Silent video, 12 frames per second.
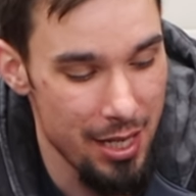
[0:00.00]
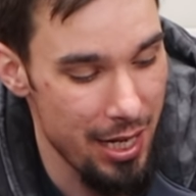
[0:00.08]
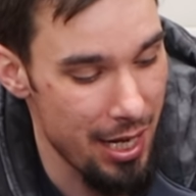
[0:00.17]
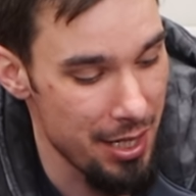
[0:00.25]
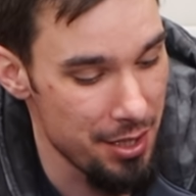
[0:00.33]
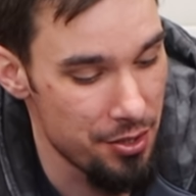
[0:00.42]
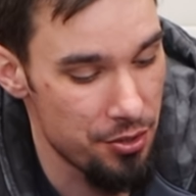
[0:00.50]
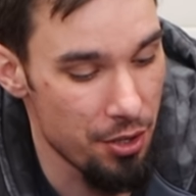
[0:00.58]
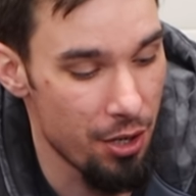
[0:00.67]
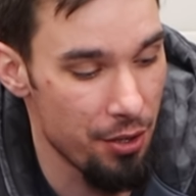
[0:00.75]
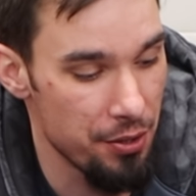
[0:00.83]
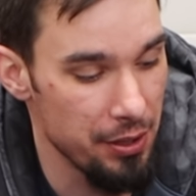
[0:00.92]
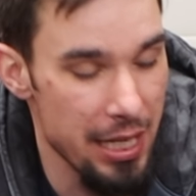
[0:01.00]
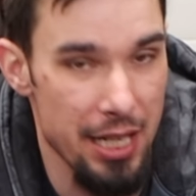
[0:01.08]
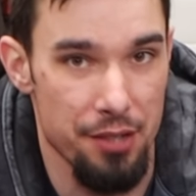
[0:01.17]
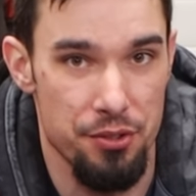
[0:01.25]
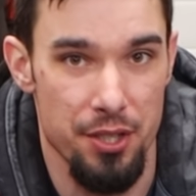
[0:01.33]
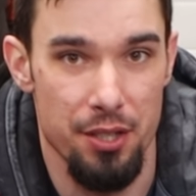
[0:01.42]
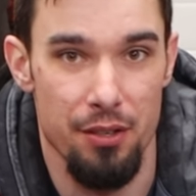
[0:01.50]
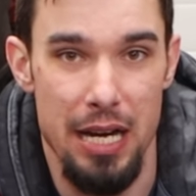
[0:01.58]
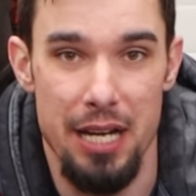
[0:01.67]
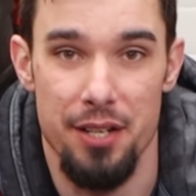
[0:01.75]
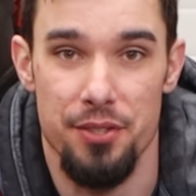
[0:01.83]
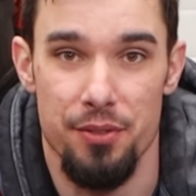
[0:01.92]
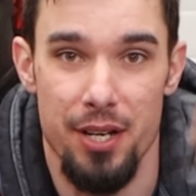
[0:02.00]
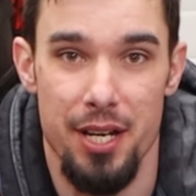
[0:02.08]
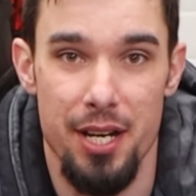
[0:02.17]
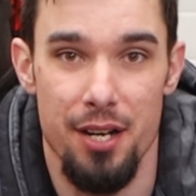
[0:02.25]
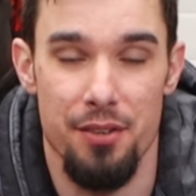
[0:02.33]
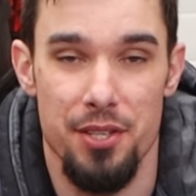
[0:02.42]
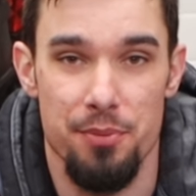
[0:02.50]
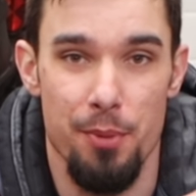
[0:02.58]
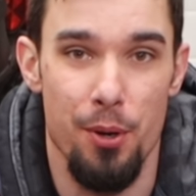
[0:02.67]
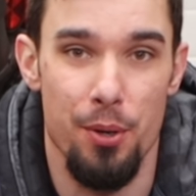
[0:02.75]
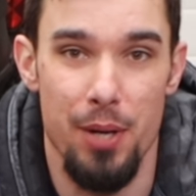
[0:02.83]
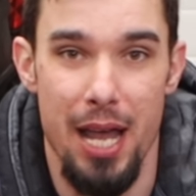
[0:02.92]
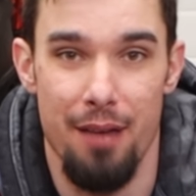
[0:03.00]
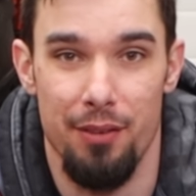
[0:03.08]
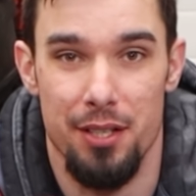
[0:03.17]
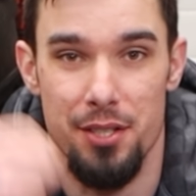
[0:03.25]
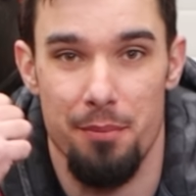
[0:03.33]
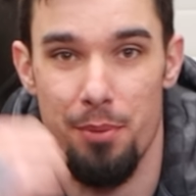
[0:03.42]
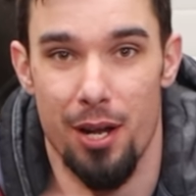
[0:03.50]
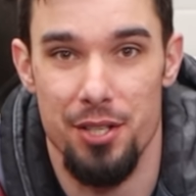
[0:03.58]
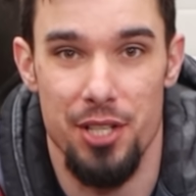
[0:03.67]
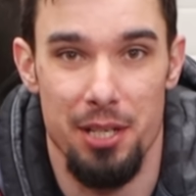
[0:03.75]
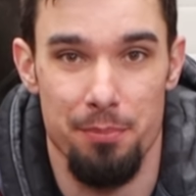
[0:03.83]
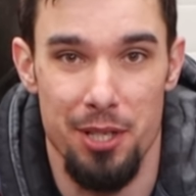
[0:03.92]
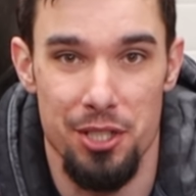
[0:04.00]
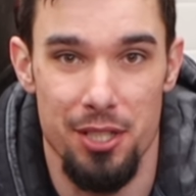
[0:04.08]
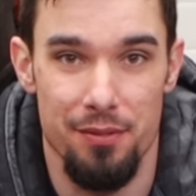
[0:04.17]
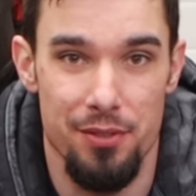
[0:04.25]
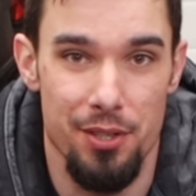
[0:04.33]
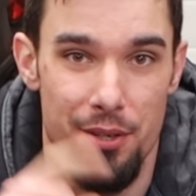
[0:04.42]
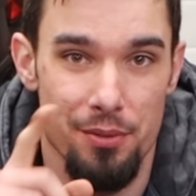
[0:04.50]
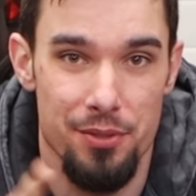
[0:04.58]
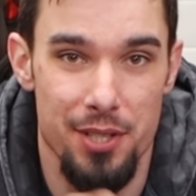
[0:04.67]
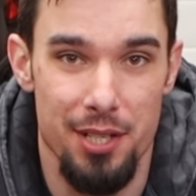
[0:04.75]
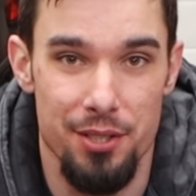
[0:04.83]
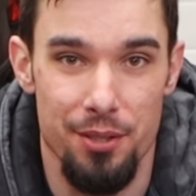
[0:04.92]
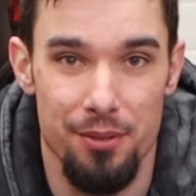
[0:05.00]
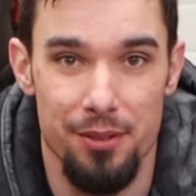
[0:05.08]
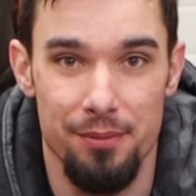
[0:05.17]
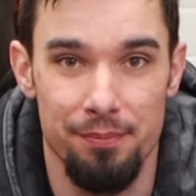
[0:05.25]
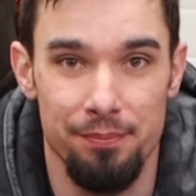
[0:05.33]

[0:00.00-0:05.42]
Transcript: and install the latest and greatest right here, these MotoHavocs on Project Mischief, so stay tuned.